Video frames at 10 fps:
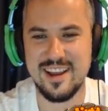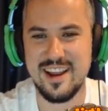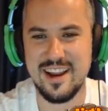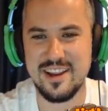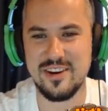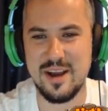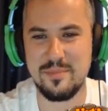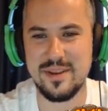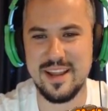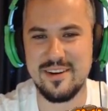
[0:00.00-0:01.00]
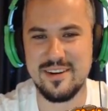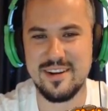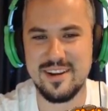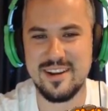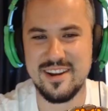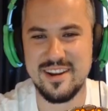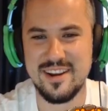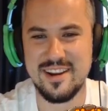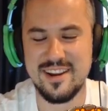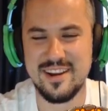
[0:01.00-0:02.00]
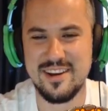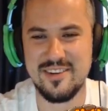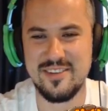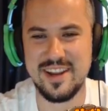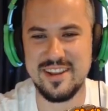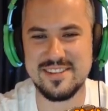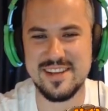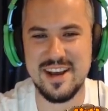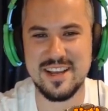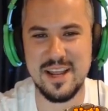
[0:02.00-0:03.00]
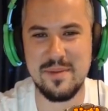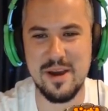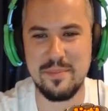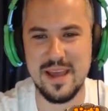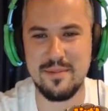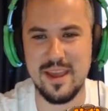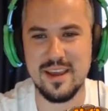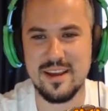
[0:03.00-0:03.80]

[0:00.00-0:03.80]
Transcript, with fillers: Are you happy now? What are you talking about, baby?